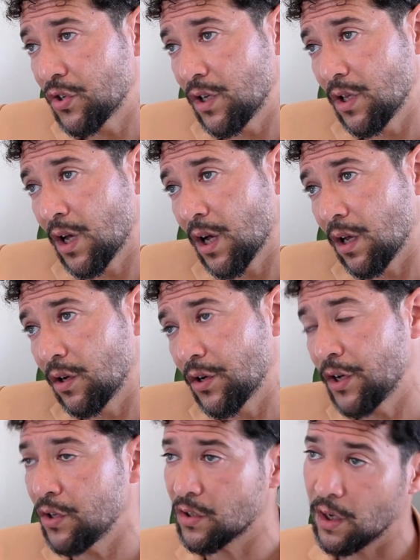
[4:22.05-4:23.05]
see the color
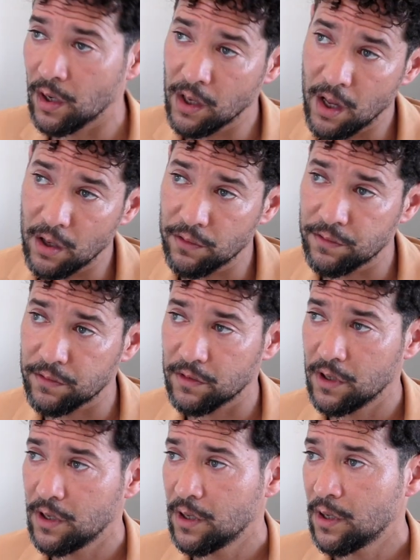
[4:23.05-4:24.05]
and you say love,
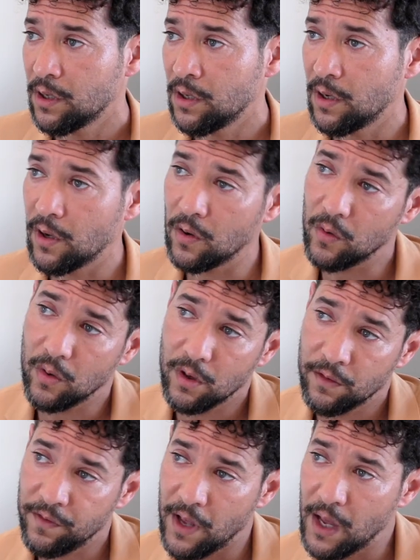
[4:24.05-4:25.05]
you mm. know,
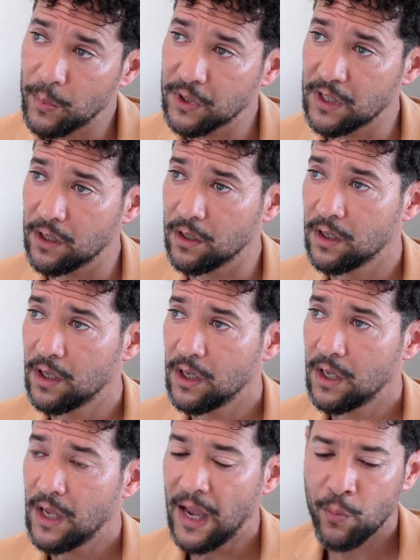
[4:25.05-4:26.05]
family.
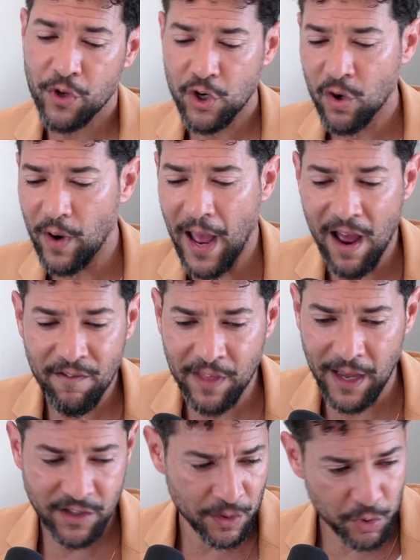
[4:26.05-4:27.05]
And when you don't have
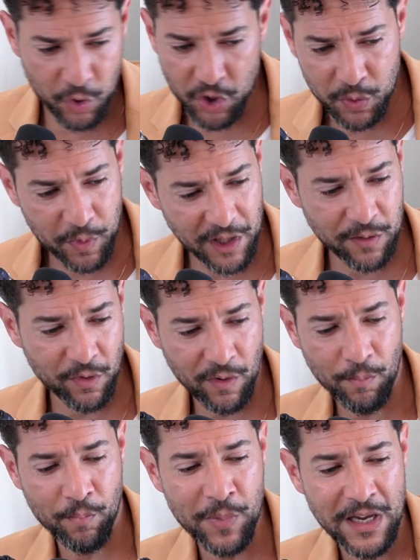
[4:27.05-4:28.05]
that, some dude just makes
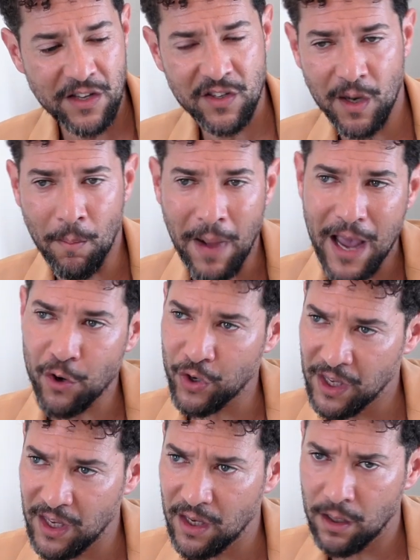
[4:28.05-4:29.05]
beats in a minor
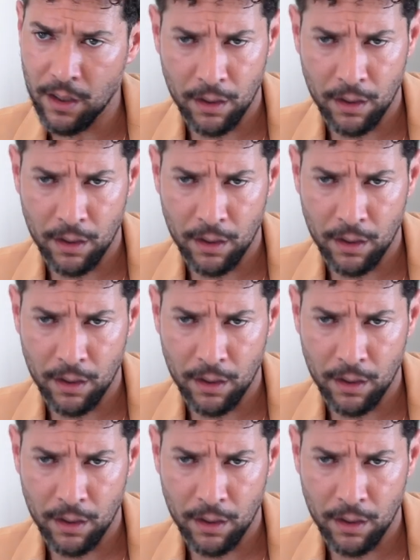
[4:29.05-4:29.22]
key.